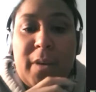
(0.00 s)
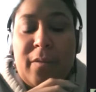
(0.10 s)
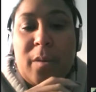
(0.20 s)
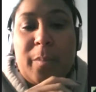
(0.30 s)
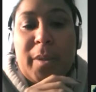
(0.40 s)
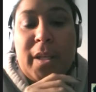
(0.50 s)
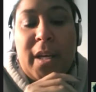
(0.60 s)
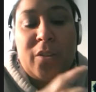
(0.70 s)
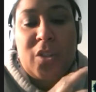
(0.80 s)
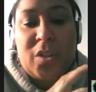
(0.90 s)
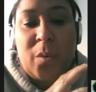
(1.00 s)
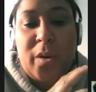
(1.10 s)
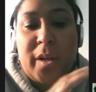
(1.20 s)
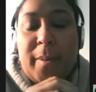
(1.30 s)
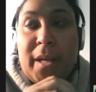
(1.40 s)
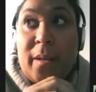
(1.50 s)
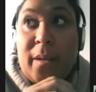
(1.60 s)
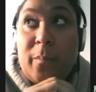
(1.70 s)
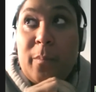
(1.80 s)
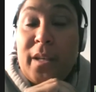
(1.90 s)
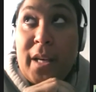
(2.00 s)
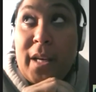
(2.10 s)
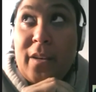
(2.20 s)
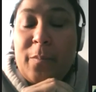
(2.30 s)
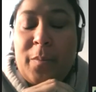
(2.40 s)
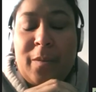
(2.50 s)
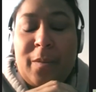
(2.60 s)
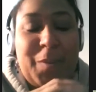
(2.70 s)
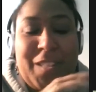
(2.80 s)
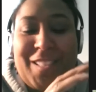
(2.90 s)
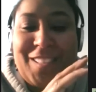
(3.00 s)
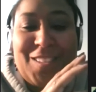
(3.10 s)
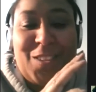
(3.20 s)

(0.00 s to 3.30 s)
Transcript: favor, but yet she's worried about him being ahead of B613.